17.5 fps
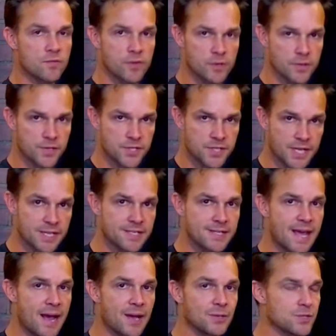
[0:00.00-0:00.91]
to convert the
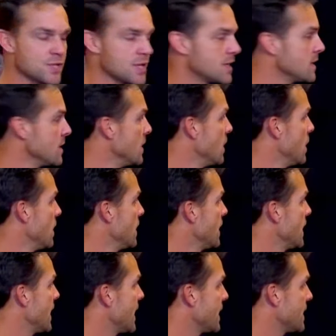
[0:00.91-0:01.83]
6,000
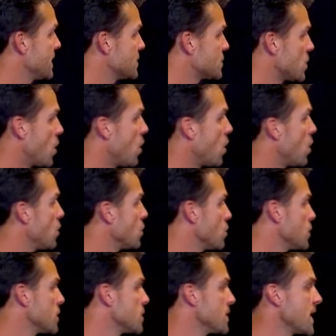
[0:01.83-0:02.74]
and it's
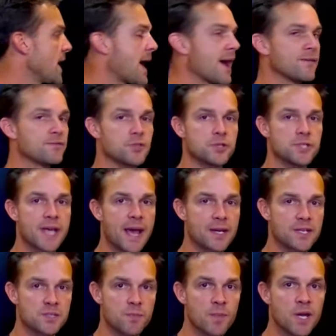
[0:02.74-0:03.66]
all going to be after
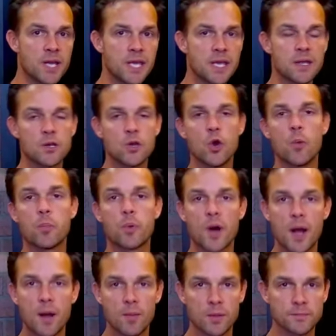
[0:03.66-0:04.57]
tax money, no
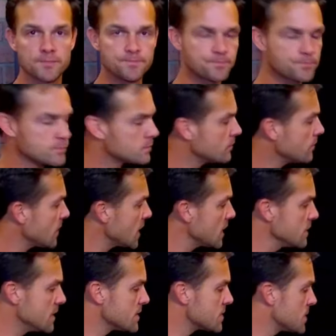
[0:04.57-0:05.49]
problem.
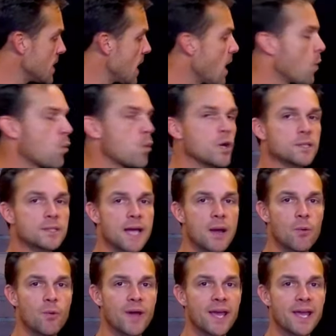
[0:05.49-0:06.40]
does not work
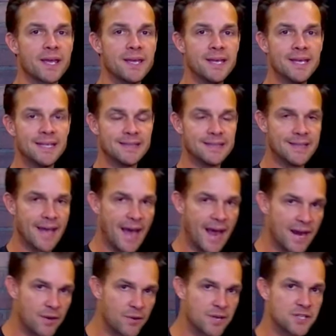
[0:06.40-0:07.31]
that way. The
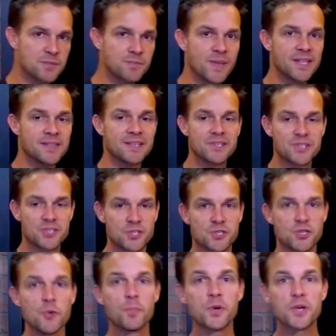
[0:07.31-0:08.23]
IRS made this
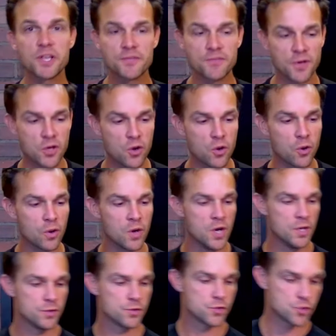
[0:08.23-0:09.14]
super
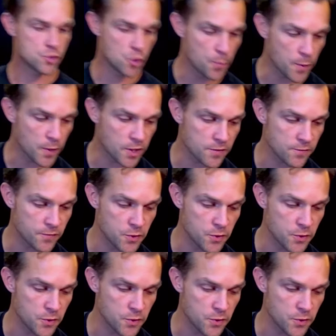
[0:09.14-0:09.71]
difficult, super